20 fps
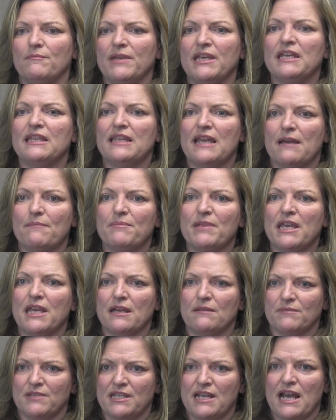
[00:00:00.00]
in that
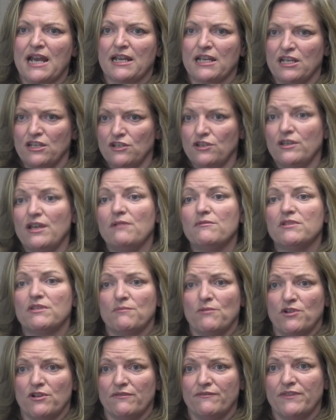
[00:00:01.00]
PM snacking. So that was
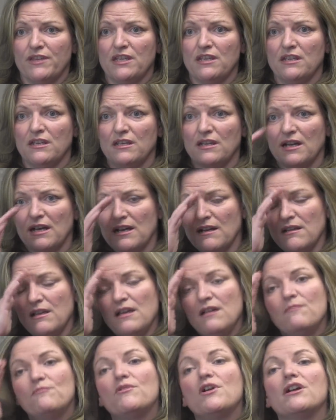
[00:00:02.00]
more of the
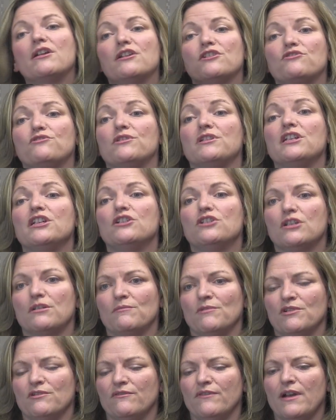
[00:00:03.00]
product
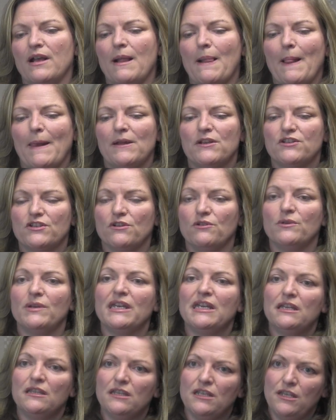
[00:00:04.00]
strategic move. So
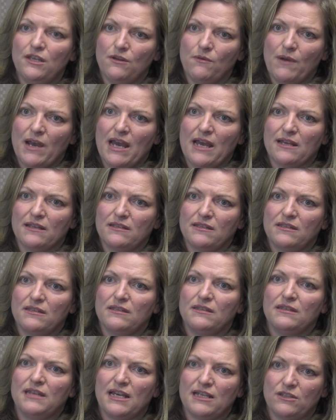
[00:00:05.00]
in the
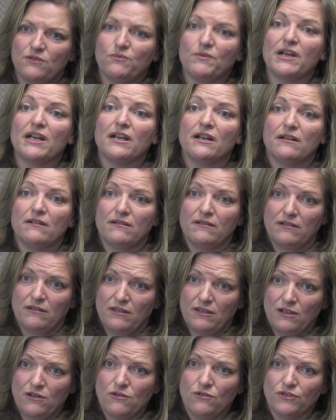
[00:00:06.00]
U.S., that's where
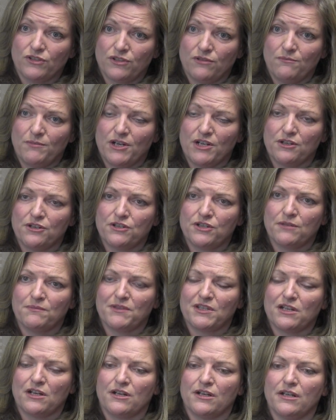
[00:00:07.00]
the Cold Stone
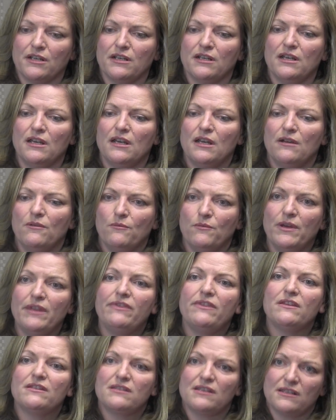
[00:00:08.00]
partnership started.
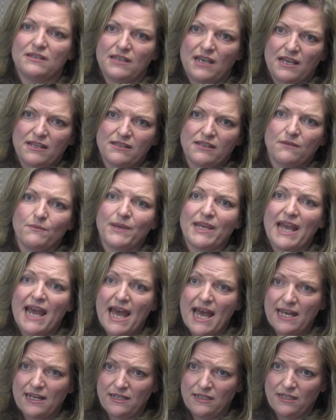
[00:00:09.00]
With the success that we
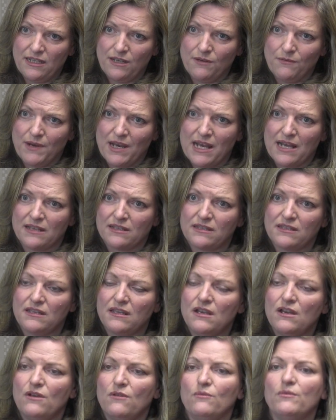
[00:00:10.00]
had in the U.S.,
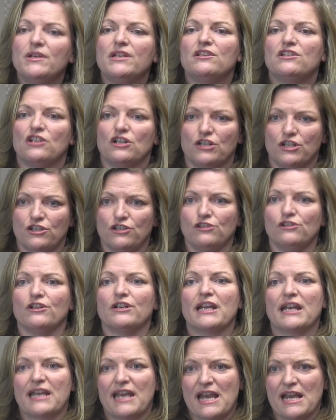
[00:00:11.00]
we started to
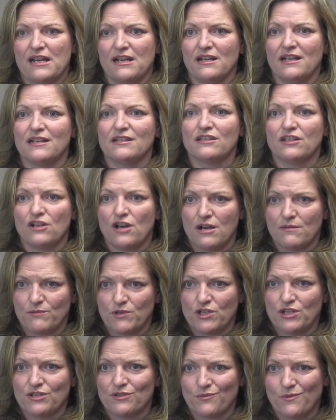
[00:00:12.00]
look at Canada as an
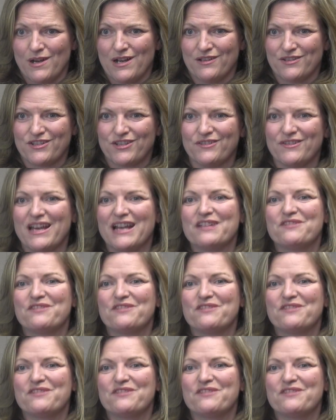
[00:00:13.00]
option as well. So